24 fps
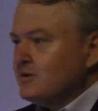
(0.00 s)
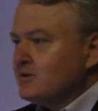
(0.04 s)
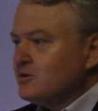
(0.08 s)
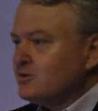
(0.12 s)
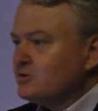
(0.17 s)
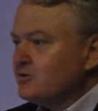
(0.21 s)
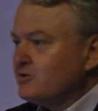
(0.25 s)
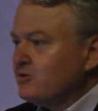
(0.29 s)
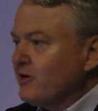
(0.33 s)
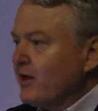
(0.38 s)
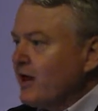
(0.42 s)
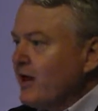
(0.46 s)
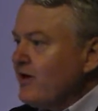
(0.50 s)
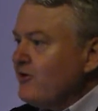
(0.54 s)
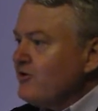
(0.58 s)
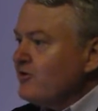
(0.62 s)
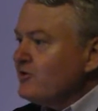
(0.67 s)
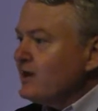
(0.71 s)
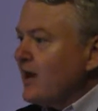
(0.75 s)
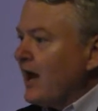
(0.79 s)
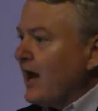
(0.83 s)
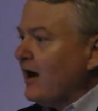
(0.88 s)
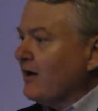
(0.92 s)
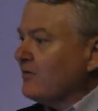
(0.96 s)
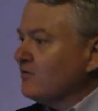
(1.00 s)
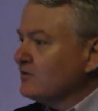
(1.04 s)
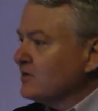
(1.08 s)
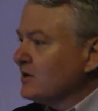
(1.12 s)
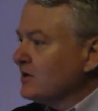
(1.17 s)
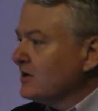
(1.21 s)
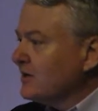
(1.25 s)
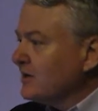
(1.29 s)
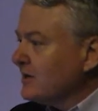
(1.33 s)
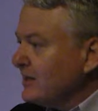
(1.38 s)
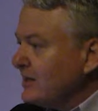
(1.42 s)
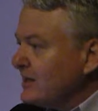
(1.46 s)
so now you're down to
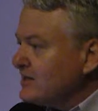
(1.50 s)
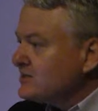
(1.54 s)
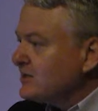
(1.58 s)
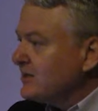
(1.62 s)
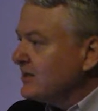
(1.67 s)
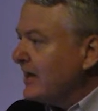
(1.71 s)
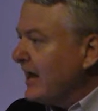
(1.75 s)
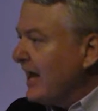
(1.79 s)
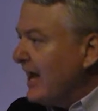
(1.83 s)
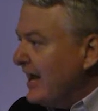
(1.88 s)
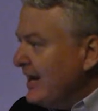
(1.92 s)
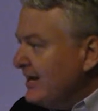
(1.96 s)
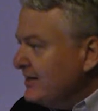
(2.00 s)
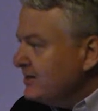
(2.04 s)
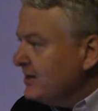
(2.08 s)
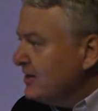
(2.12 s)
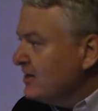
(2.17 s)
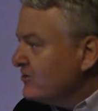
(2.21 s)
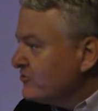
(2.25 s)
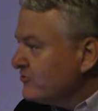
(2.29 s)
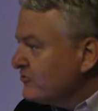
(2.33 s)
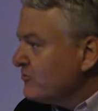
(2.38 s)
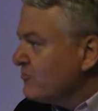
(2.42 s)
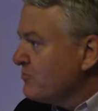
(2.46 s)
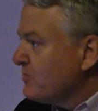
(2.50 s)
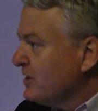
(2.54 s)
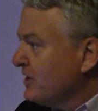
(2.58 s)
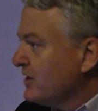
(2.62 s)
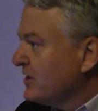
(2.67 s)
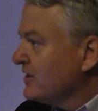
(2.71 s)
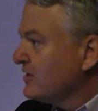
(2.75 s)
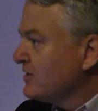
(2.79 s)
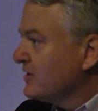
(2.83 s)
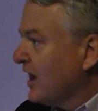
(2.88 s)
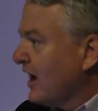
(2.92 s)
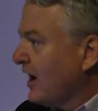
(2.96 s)
less than $800
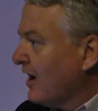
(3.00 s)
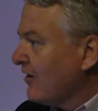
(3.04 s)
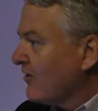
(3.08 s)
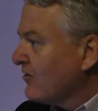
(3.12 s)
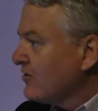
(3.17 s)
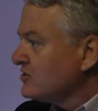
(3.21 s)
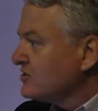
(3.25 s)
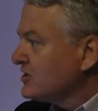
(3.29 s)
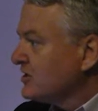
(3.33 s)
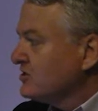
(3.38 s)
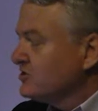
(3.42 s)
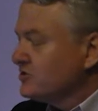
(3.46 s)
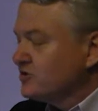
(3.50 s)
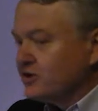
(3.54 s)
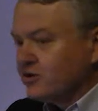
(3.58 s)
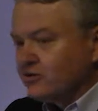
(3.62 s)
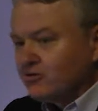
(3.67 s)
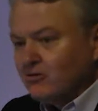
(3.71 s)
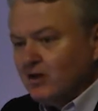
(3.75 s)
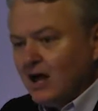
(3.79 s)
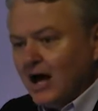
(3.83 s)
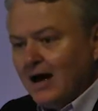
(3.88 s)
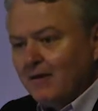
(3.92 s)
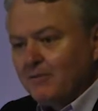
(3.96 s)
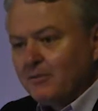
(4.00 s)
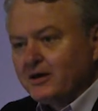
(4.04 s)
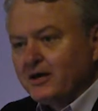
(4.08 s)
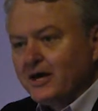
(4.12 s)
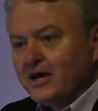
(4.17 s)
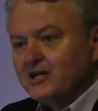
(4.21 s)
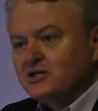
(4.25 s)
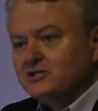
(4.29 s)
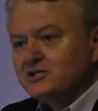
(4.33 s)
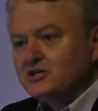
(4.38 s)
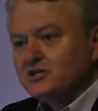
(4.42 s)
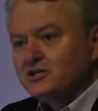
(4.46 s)
million in general
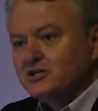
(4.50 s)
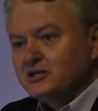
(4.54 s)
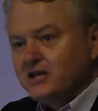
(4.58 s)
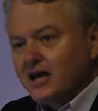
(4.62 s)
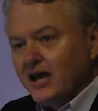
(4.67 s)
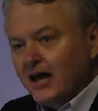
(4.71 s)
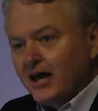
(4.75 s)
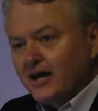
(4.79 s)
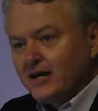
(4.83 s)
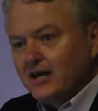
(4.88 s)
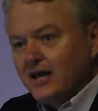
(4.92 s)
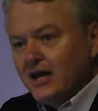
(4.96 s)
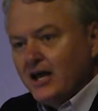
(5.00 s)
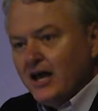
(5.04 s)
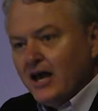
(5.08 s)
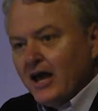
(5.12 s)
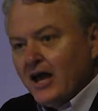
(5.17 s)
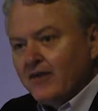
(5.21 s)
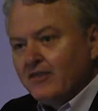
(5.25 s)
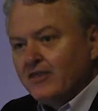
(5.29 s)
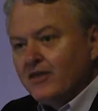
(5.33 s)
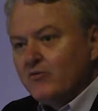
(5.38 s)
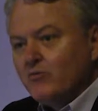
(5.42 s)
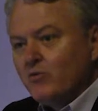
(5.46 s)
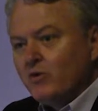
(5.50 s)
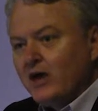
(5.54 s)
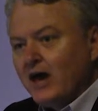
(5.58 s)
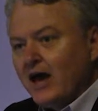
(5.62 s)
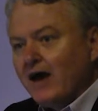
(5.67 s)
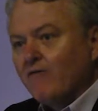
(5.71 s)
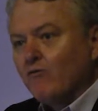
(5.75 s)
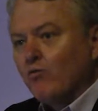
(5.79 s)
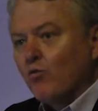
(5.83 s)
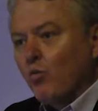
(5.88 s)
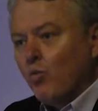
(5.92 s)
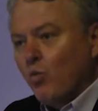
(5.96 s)
obligation debt. And then we
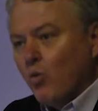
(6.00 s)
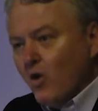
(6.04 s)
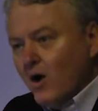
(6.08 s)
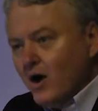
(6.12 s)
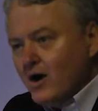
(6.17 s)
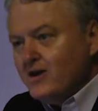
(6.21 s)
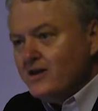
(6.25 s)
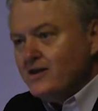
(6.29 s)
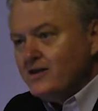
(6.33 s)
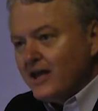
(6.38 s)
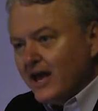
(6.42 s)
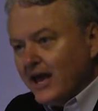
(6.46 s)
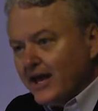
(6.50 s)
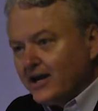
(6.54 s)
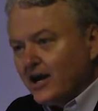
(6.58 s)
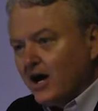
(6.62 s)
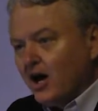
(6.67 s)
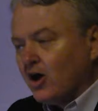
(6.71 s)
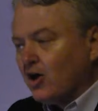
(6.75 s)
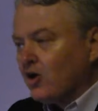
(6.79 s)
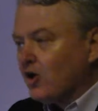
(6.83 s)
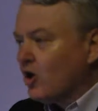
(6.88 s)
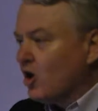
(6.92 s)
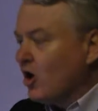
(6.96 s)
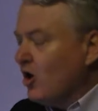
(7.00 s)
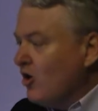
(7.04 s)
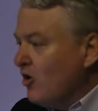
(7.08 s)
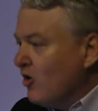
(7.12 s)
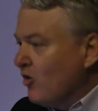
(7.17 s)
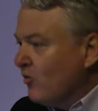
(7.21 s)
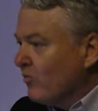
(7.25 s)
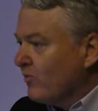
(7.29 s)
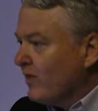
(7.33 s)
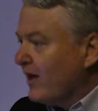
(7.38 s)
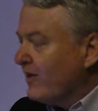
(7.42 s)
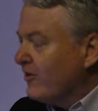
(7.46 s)
have one debt
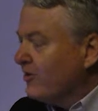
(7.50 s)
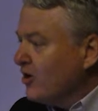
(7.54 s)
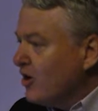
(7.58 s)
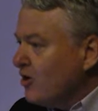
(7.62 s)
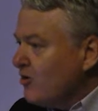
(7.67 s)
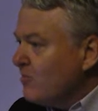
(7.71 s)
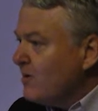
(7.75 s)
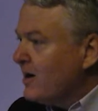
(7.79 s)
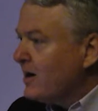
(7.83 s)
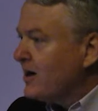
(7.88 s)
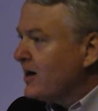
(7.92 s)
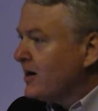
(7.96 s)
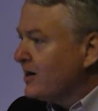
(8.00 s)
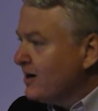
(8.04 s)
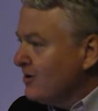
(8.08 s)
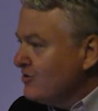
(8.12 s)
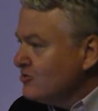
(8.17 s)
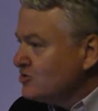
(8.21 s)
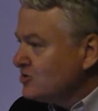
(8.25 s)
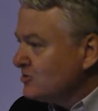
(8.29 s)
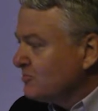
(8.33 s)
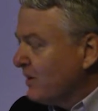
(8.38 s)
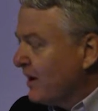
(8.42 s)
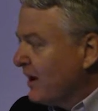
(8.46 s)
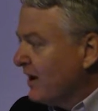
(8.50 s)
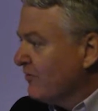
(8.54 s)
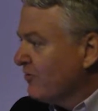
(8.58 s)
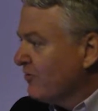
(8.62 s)
alone that nobody knows about,